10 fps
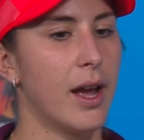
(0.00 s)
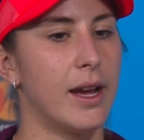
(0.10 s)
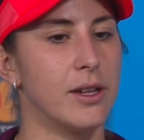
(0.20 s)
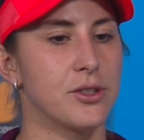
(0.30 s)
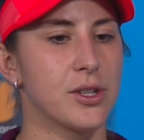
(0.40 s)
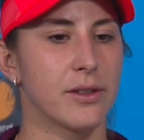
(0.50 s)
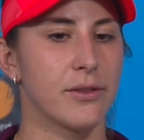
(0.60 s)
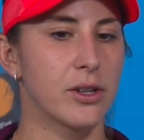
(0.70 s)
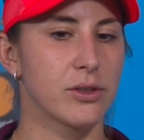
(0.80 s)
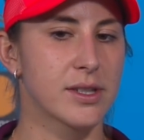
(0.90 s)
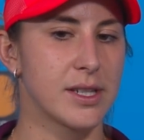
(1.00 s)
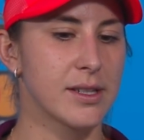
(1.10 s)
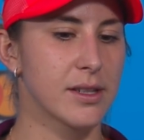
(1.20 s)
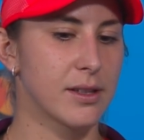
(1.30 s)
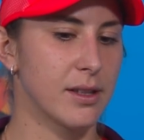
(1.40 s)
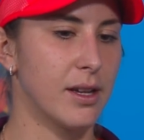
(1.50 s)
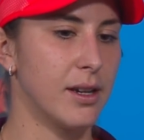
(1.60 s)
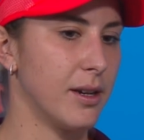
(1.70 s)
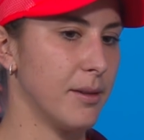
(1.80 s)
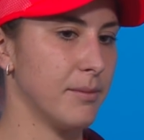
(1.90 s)
And she had a very good season,
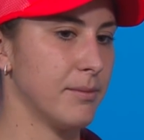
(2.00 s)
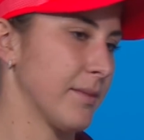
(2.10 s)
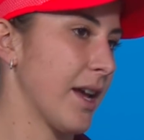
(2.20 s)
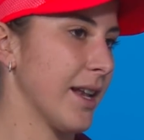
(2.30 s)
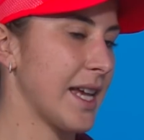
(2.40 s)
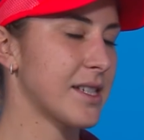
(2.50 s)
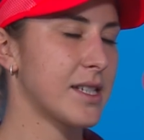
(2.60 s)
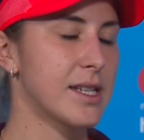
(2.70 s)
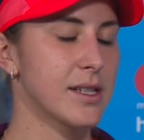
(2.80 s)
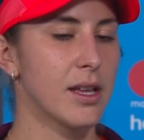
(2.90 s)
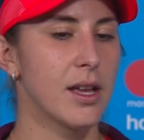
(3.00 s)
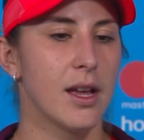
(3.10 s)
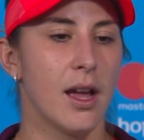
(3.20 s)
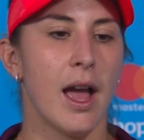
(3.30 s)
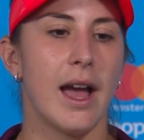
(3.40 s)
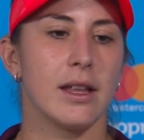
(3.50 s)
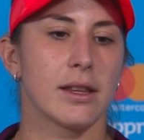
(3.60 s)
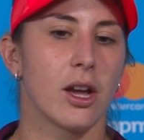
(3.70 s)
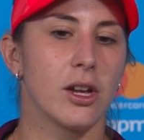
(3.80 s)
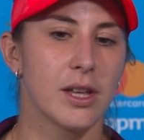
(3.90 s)
um, yeah, last season.
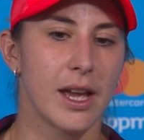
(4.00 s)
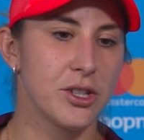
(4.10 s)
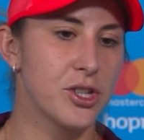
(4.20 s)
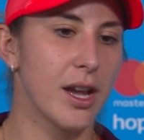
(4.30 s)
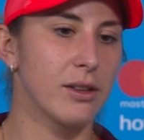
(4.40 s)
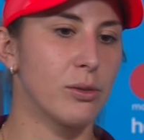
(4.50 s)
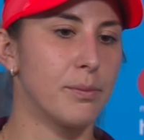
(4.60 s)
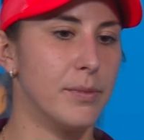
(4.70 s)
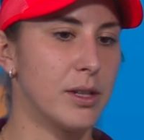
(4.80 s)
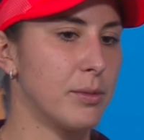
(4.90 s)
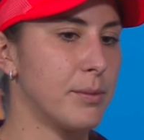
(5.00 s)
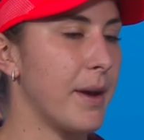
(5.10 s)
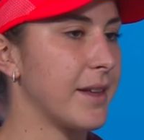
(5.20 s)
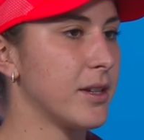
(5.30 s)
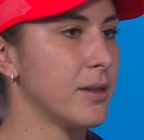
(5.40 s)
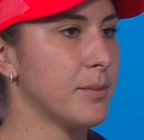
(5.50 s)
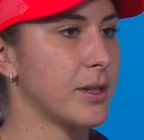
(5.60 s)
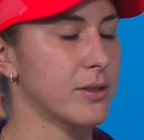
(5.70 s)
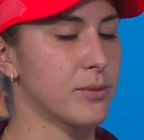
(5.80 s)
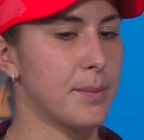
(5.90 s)
And, Angie, I know a little bit better
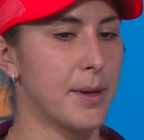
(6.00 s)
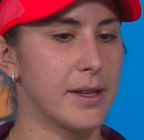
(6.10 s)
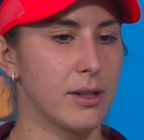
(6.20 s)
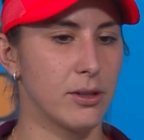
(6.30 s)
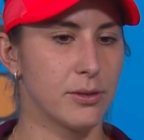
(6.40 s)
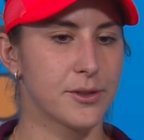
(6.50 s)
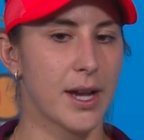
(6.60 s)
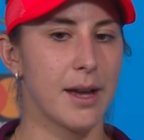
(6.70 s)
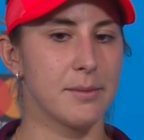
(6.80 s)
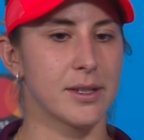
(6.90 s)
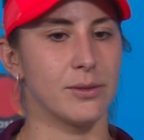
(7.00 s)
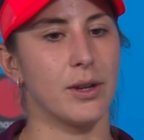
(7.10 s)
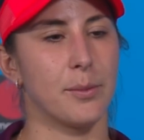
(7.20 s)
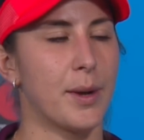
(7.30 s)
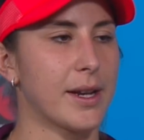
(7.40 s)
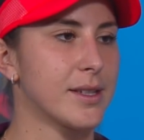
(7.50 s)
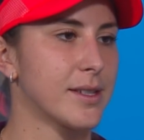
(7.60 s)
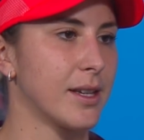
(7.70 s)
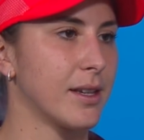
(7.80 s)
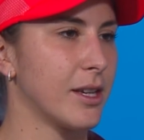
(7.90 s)
because we played a lot of times and we are
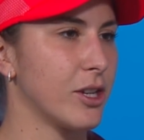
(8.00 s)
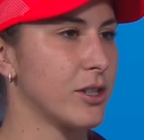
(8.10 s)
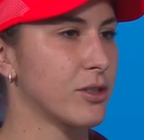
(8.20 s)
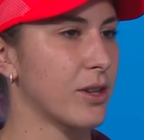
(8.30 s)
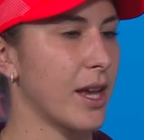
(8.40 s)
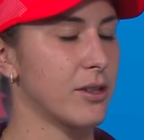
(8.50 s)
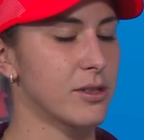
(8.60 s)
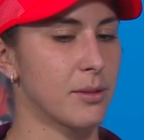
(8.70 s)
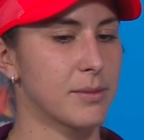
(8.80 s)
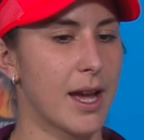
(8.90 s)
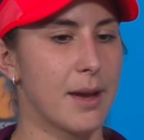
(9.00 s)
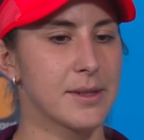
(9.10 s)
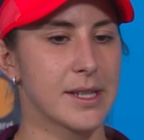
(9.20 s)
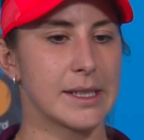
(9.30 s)
practicing here together sometimes.